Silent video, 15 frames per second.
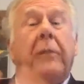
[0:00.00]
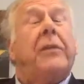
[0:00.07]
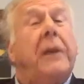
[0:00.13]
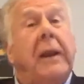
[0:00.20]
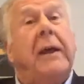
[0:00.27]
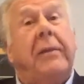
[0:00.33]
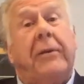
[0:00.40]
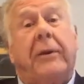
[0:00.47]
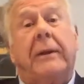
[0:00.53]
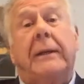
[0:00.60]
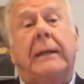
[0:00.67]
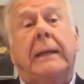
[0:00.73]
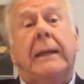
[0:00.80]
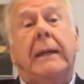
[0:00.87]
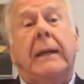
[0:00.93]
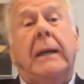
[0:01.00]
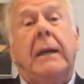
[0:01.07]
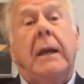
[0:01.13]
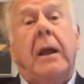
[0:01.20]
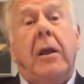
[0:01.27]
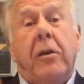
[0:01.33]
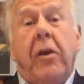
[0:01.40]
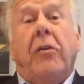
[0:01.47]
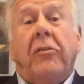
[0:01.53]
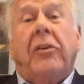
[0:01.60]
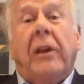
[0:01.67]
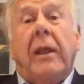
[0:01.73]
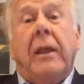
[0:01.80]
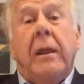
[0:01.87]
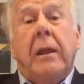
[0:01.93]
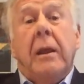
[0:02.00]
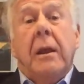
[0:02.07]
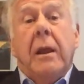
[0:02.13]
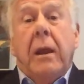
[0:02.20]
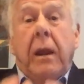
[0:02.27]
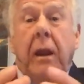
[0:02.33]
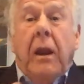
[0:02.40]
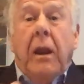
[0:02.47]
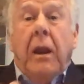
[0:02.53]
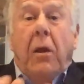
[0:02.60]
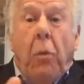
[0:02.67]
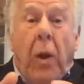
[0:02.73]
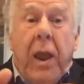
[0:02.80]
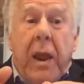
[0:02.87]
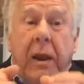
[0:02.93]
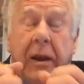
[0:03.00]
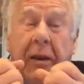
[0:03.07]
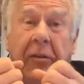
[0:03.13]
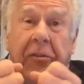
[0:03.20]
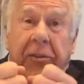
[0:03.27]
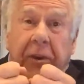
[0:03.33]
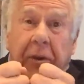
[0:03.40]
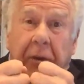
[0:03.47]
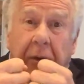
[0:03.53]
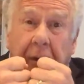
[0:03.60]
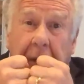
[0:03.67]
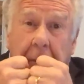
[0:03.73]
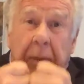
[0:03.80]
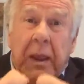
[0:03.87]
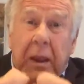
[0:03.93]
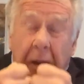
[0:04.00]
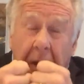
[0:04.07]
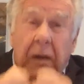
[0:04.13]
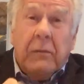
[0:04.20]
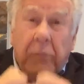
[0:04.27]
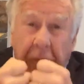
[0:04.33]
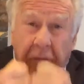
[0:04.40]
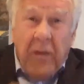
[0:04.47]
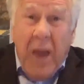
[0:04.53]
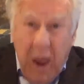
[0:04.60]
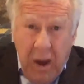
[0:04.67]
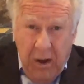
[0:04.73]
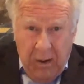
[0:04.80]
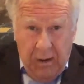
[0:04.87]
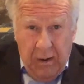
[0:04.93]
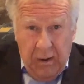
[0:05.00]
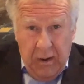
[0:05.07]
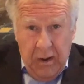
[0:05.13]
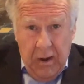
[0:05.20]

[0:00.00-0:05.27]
another, usually in a way considered to be unfair.